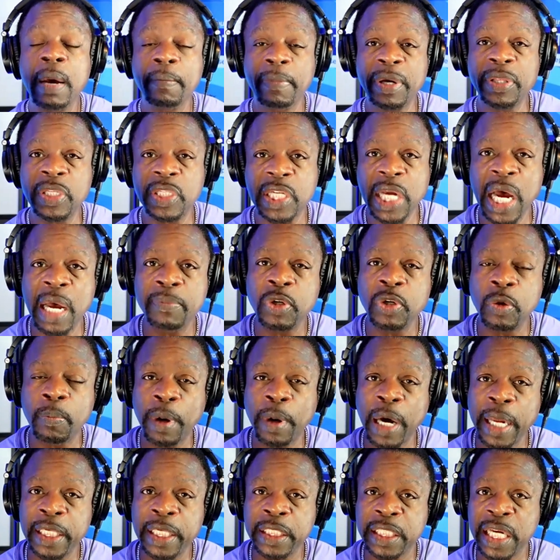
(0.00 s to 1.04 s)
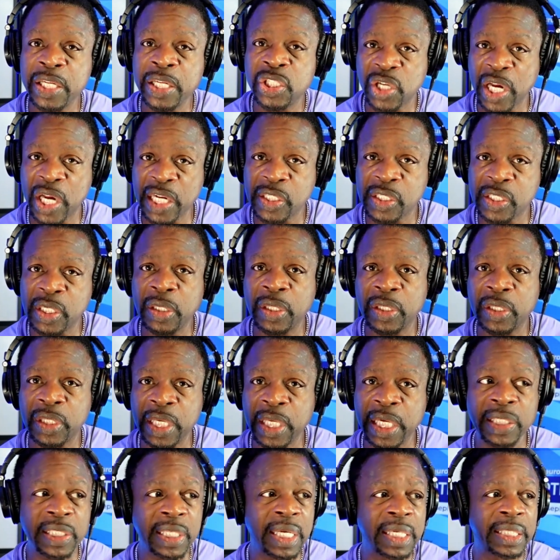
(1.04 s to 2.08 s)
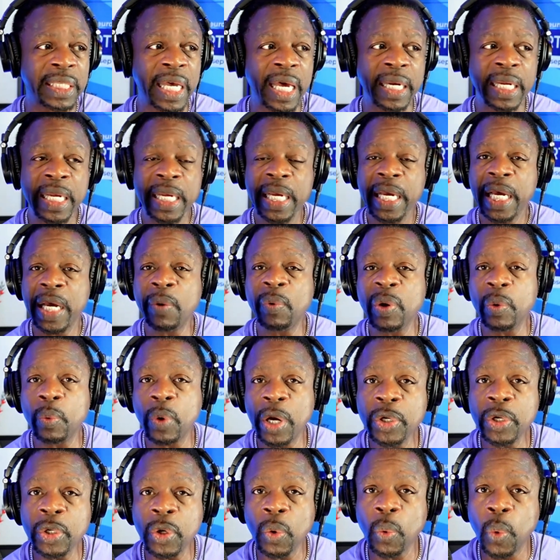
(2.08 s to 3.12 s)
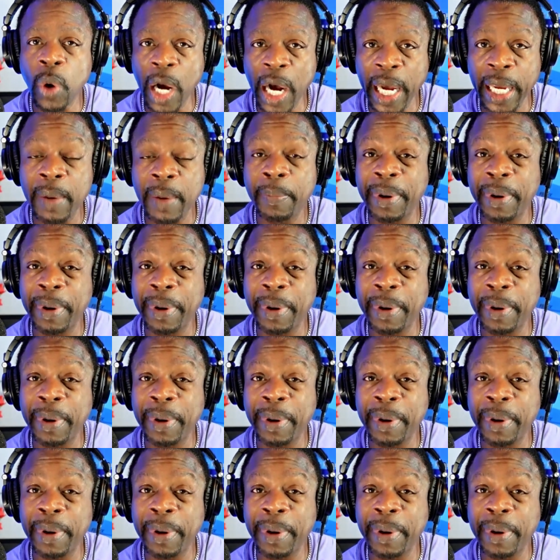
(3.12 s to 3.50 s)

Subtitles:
by the time your body digests it and things like that, and we wonder why.